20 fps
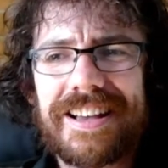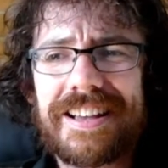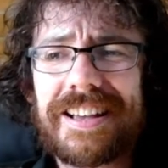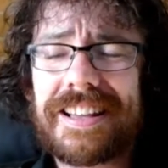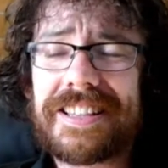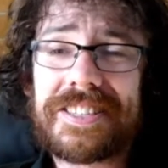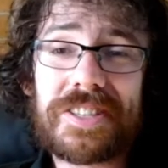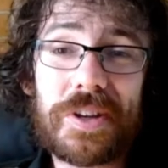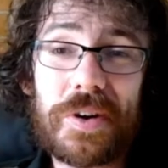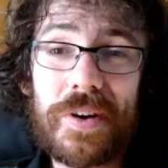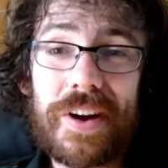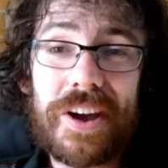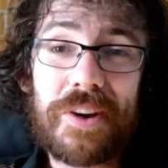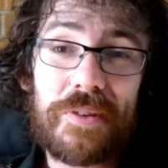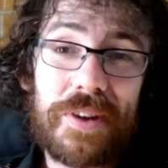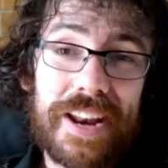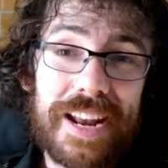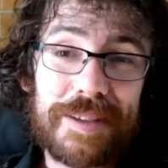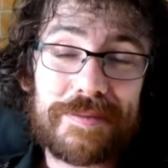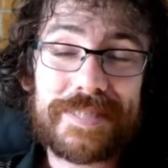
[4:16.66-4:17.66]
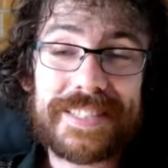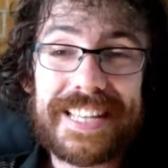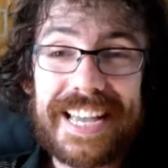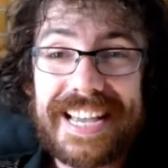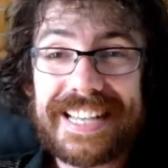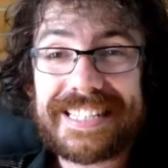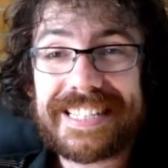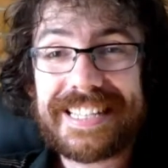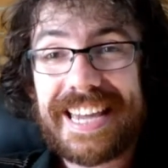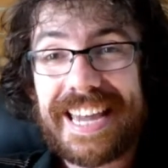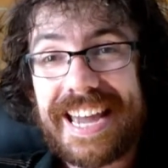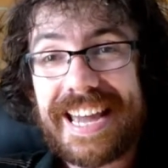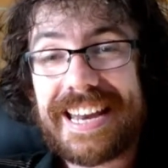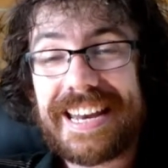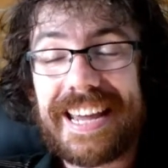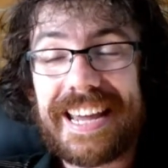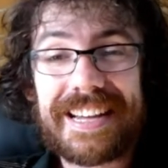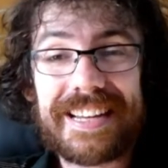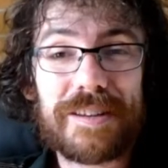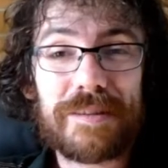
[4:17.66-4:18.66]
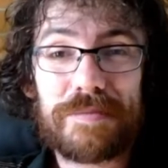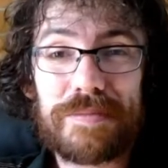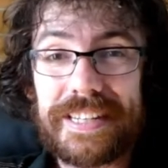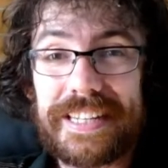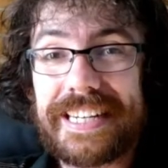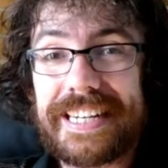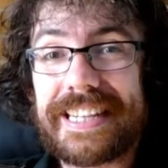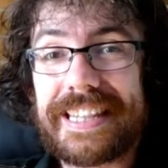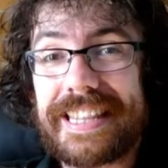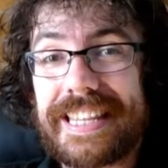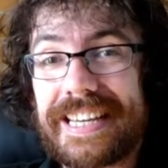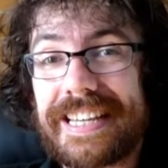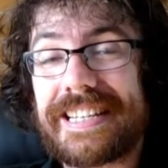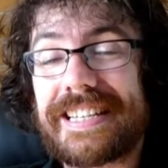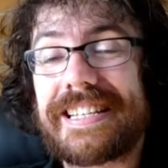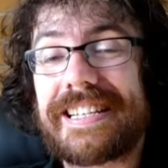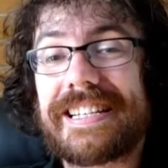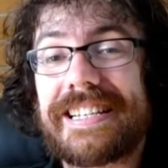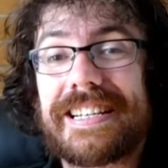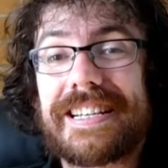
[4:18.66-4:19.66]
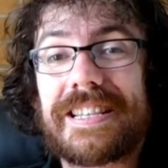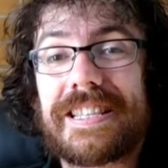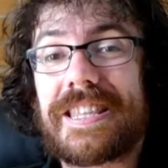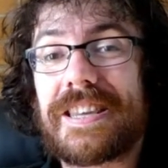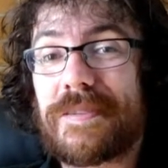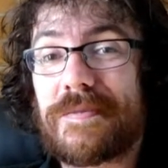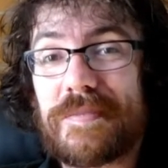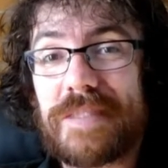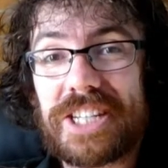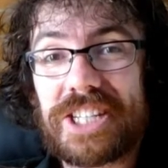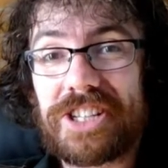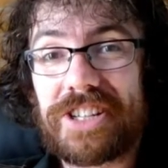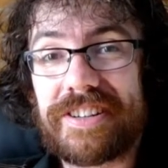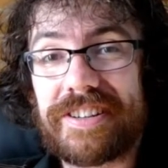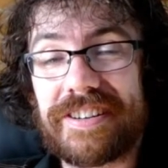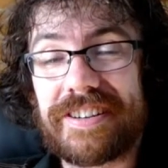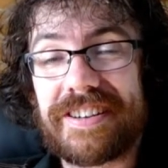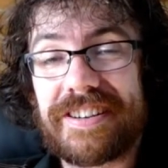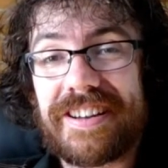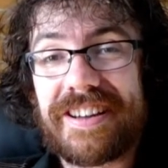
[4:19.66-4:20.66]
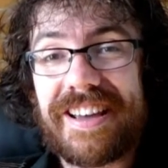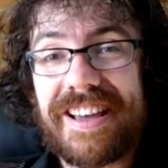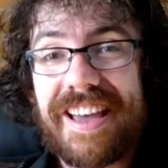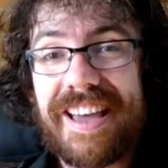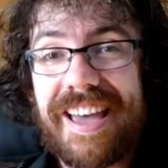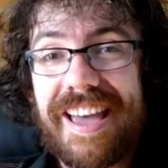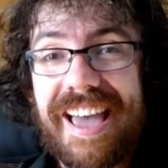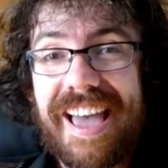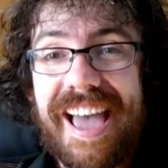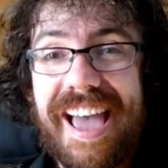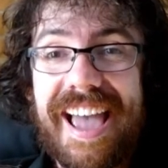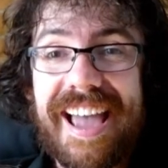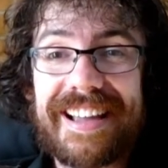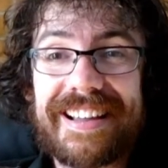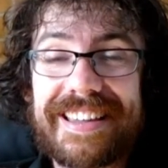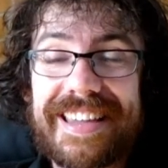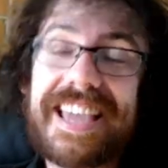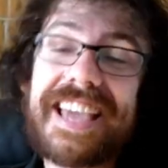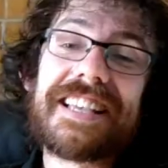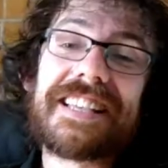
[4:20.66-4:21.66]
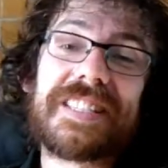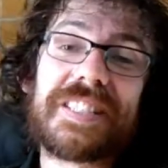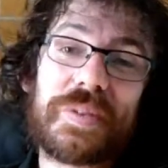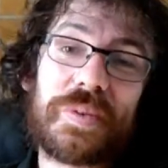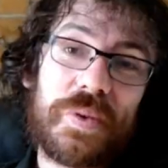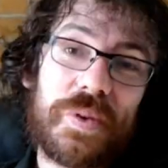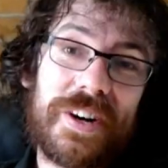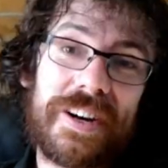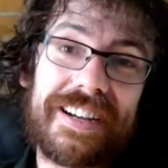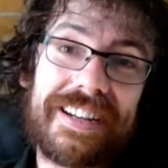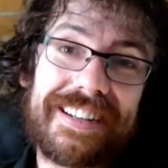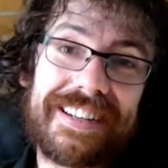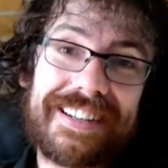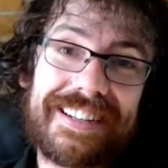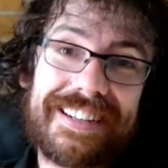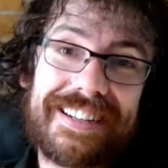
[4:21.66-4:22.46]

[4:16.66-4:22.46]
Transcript: And so I went upstairs again and completed the mission. And guess what?